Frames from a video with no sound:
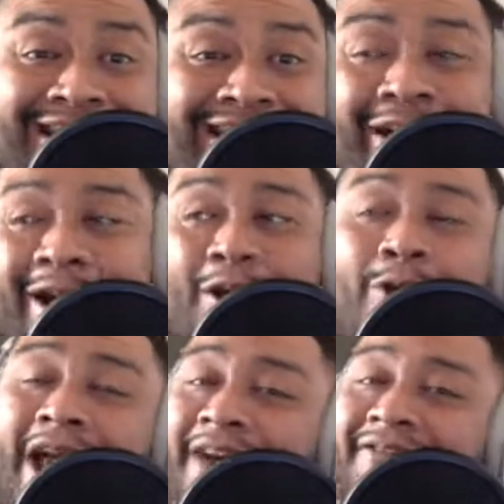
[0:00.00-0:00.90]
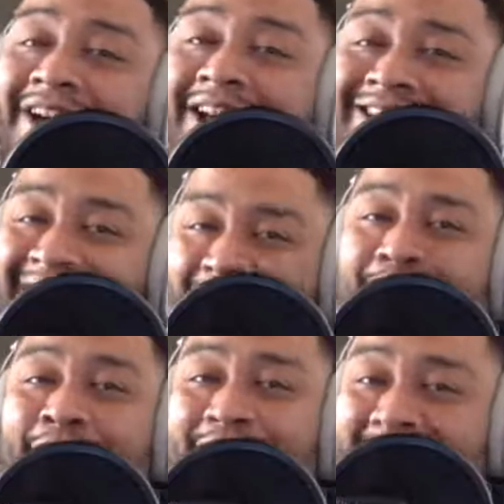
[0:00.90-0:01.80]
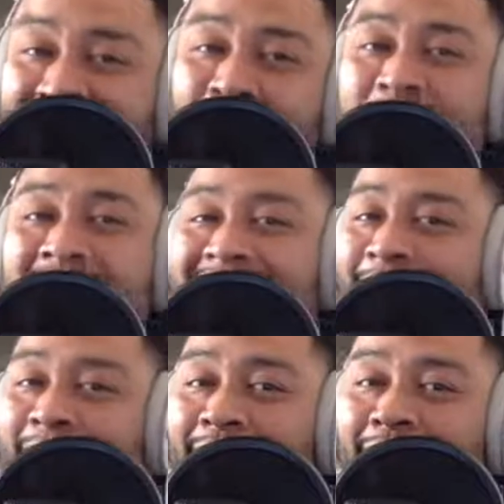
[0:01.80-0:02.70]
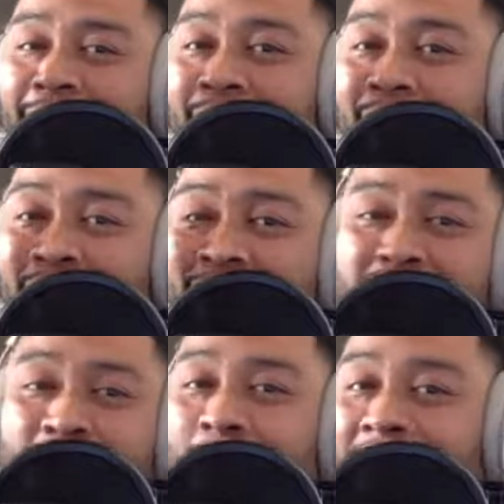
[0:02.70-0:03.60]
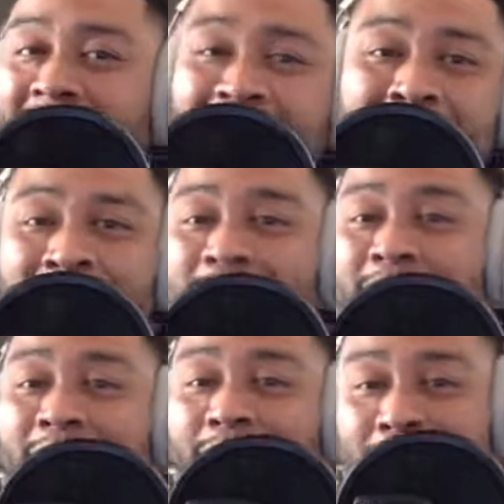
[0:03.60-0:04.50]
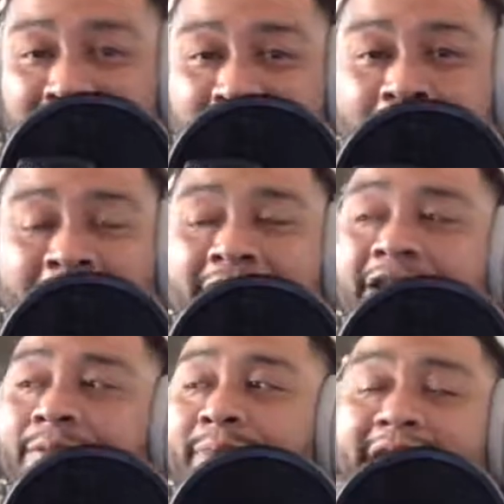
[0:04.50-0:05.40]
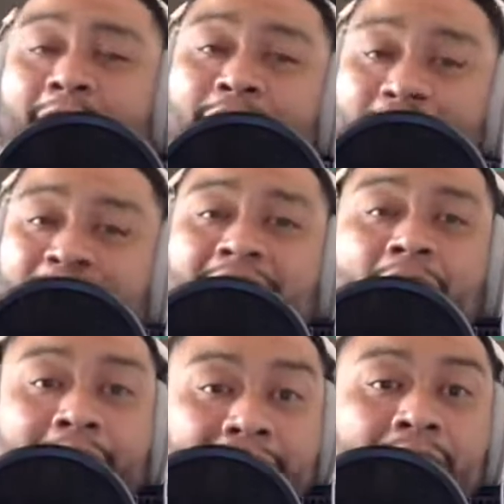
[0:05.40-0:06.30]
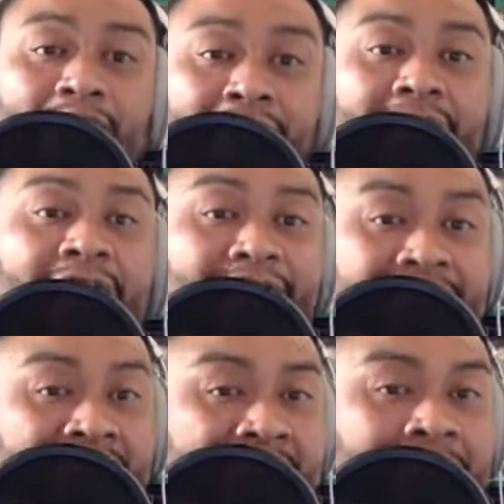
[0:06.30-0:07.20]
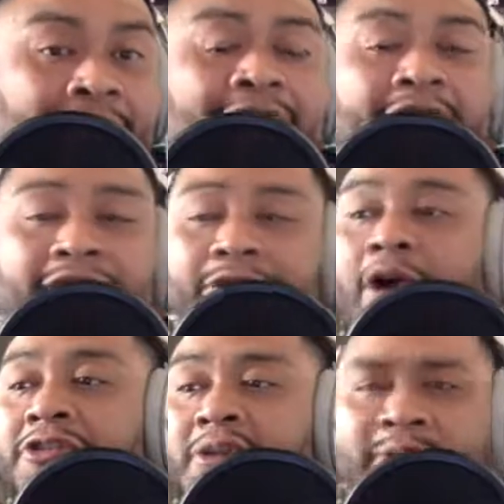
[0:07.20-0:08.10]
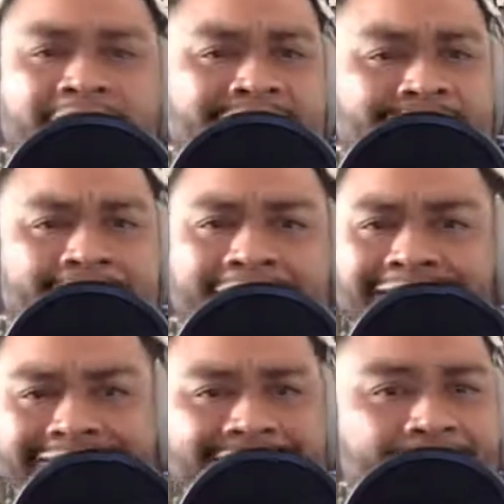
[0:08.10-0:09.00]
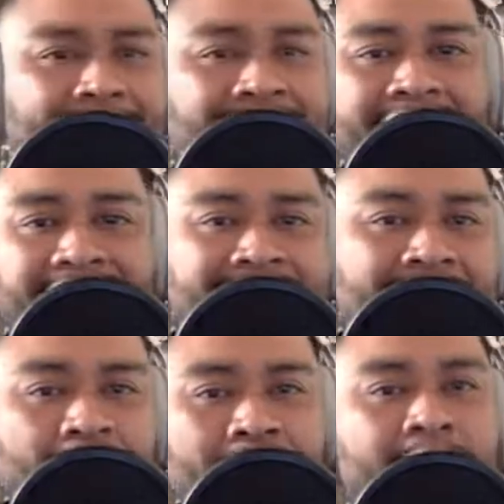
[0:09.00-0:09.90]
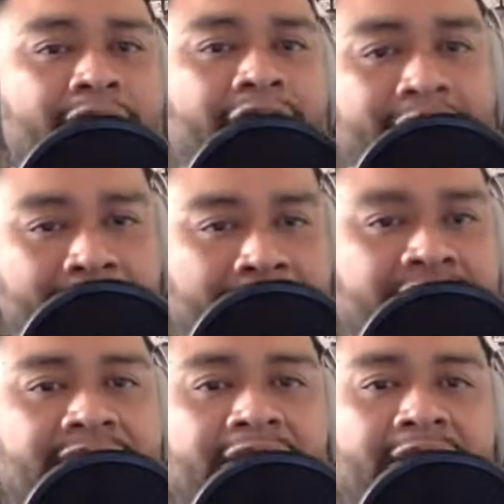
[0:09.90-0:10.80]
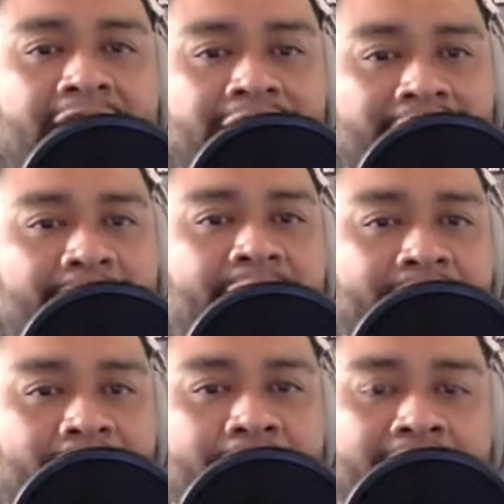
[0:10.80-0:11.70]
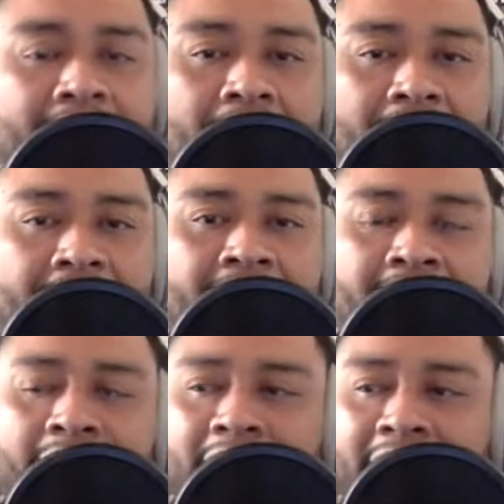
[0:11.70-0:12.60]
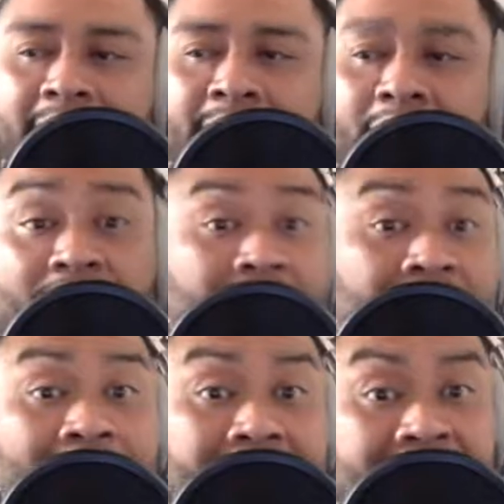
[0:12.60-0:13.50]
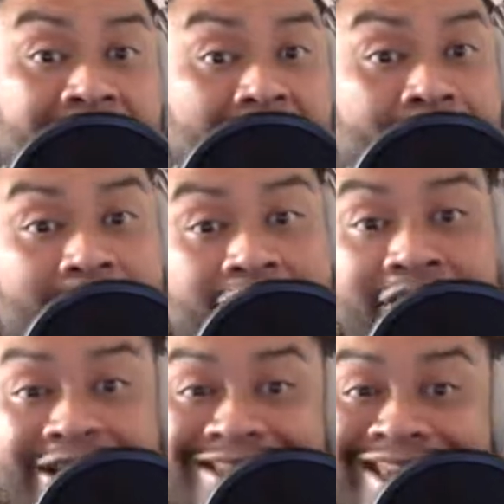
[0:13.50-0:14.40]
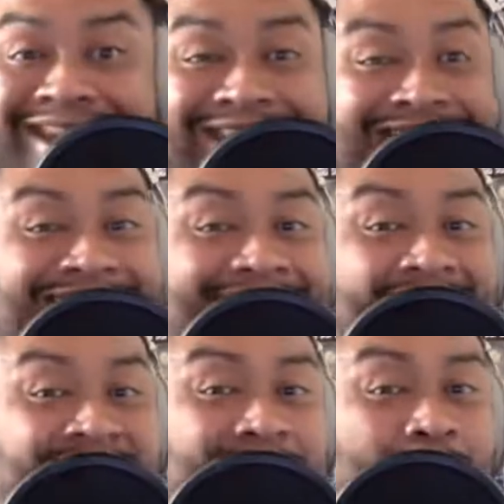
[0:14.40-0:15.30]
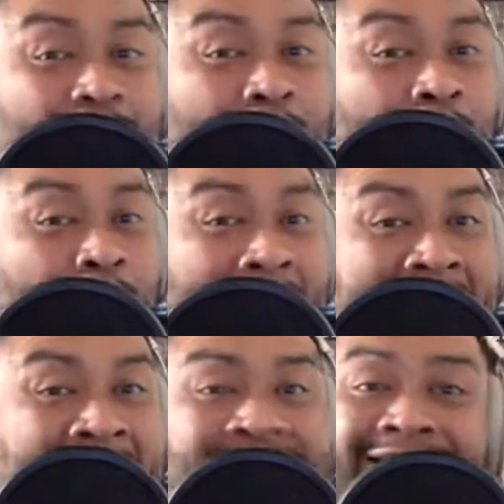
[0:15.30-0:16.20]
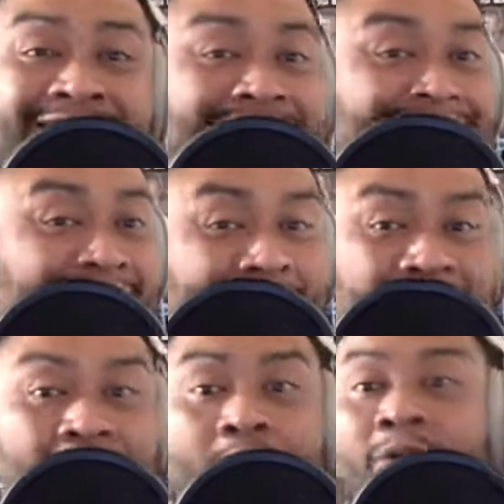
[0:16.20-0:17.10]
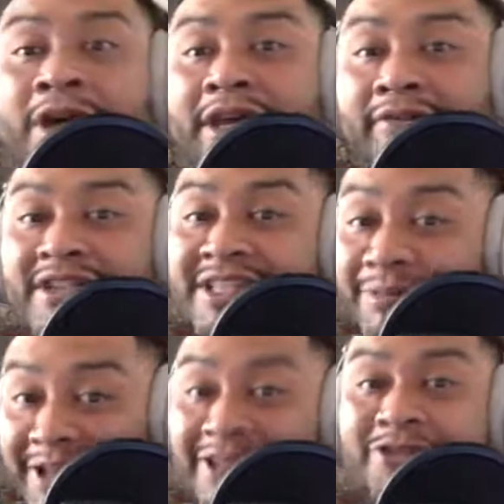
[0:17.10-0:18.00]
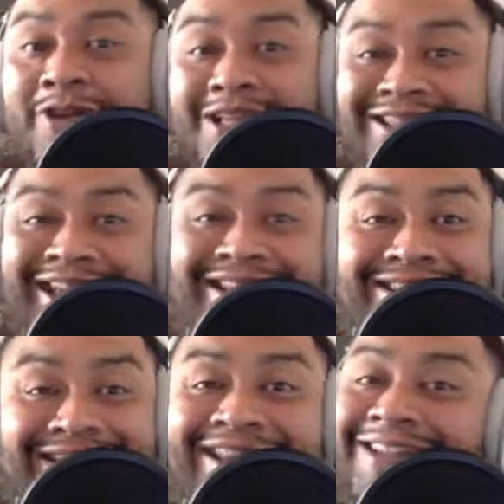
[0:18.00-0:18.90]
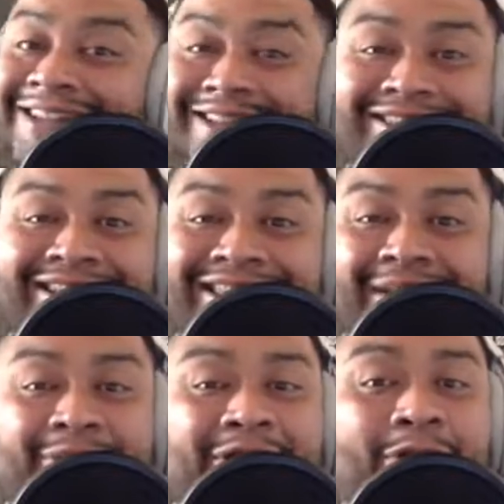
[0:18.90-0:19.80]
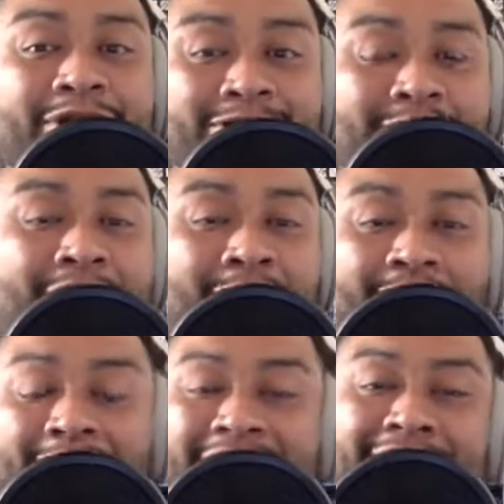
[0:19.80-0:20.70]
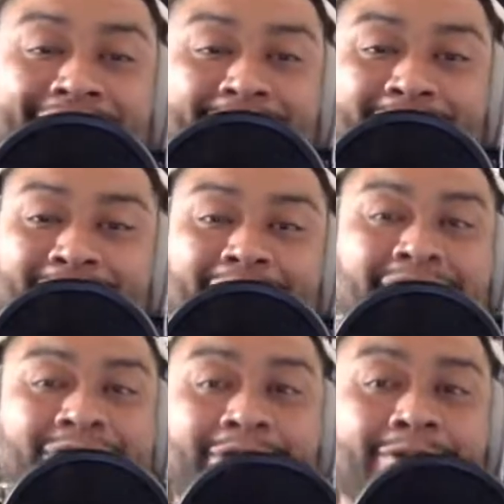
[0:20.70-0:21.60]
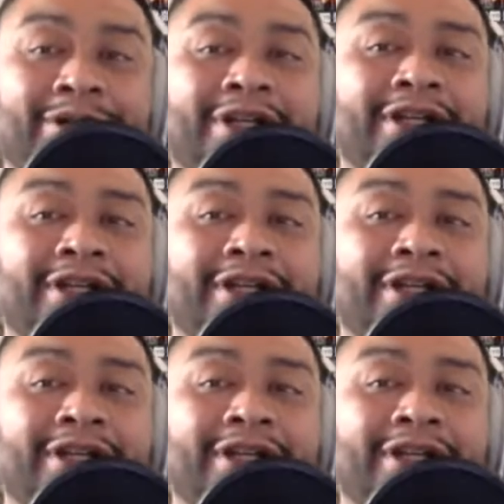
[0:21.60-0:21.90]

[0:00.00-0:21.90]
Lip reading: Now, I don't have a title for next week because I went over issue 1 and 2 really quick, but I will be going over another title. There'll also be some like different things that are going to be in the mix that I'm going to be working on. Hopefully, you guys will tell me what you guys think. If it's a total pass, let me know. If it's something that you guys like seeing, then let me know as well. But without further ado,